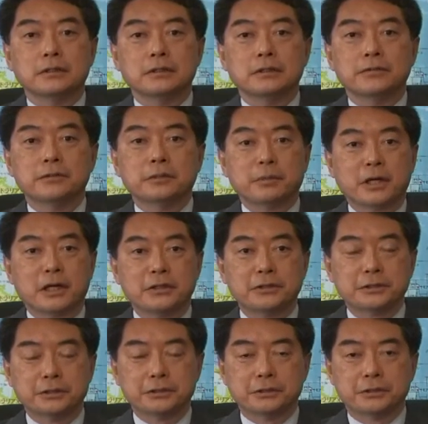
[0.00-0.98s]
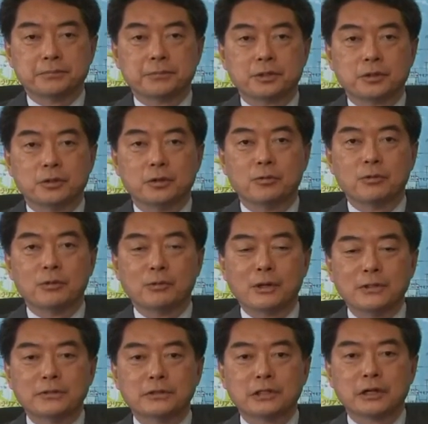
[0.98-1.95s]
In the past year, over
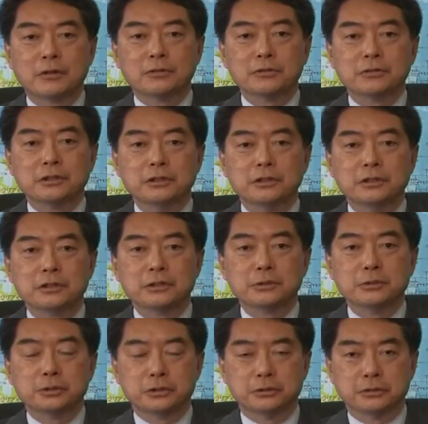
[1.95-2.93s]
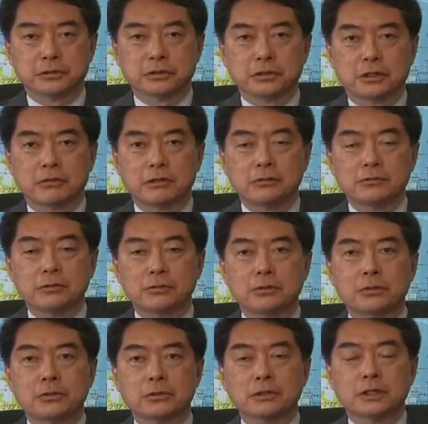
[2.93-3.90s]
1,000 institutions around the
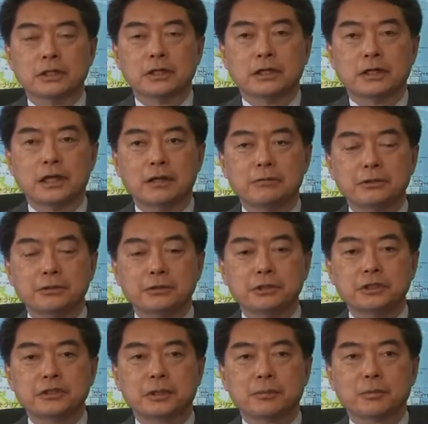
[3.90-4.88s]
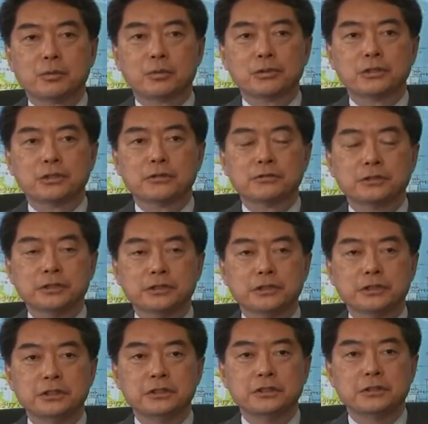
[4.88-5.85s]
world have newly supported the
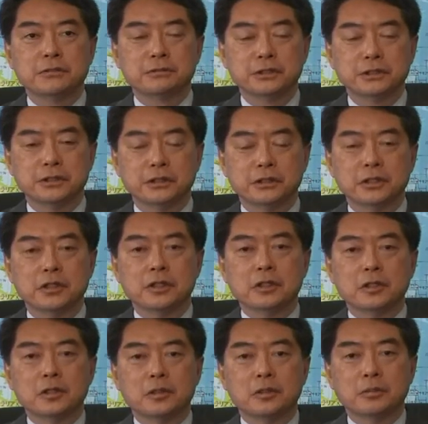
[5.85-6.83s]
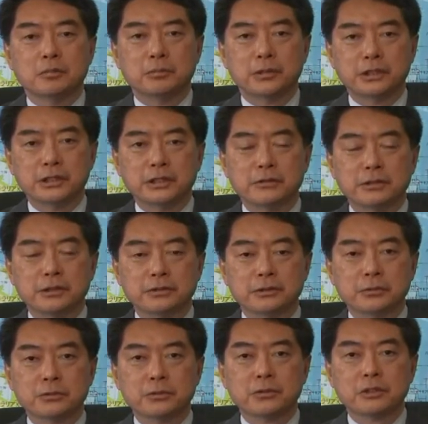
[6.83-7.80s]
TCFD, bringing the
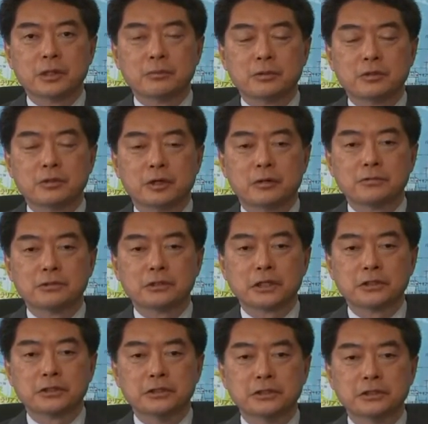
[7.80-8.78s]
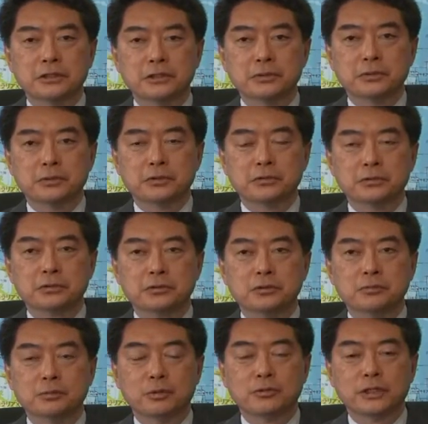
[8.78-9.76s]
total number of such institutions
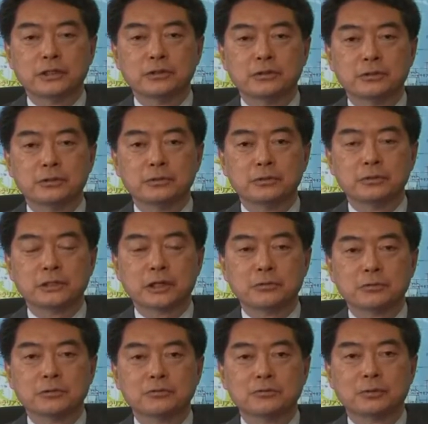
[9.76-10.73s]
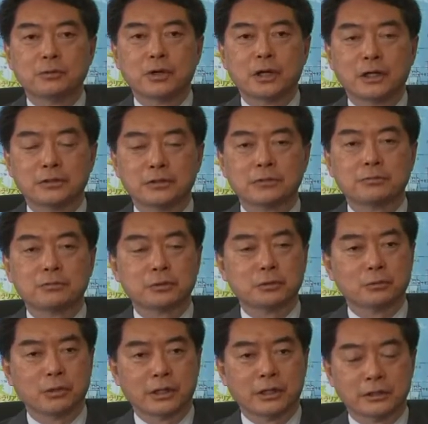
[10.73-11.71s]
to more than 2,400
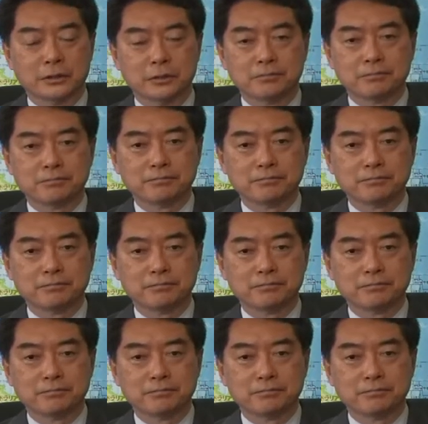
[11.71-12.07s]
worldwide.